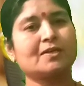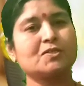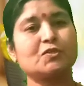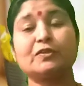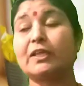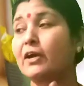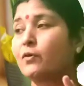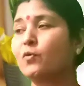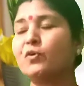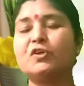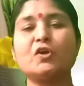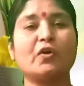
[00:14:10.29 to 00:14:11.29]
So the
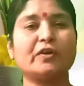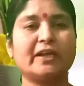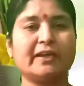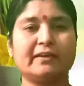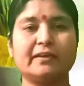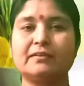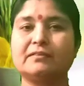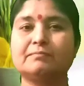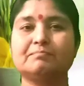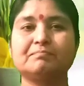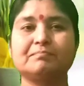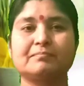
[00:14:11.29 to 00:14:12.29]
road not taken
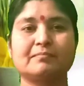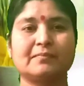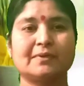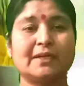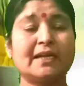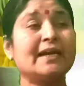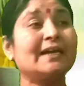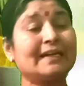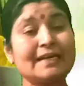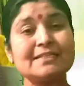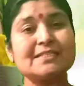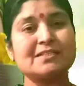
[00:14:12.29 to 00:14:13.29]

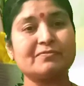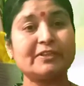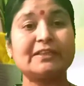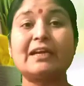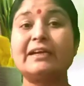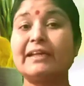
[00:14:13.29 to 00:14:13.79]
deals with the